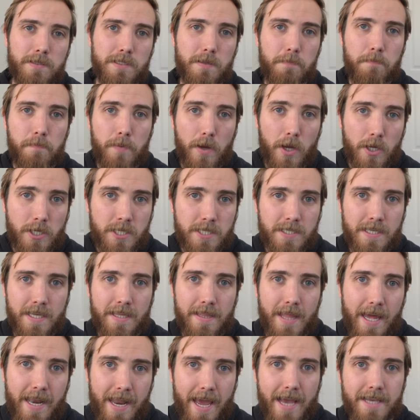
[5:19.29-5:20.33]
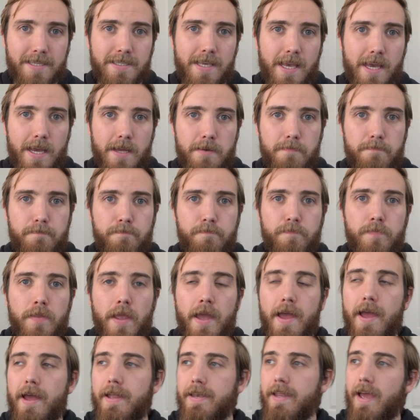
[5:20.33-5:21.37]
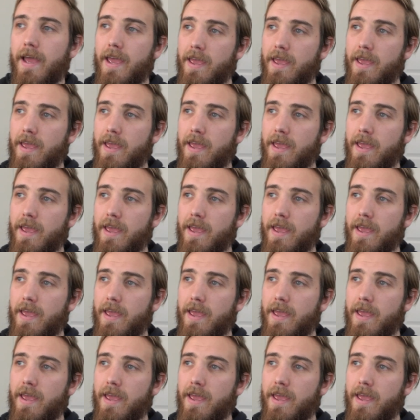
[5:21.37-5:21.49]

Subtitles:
to purchasing that asset. Now,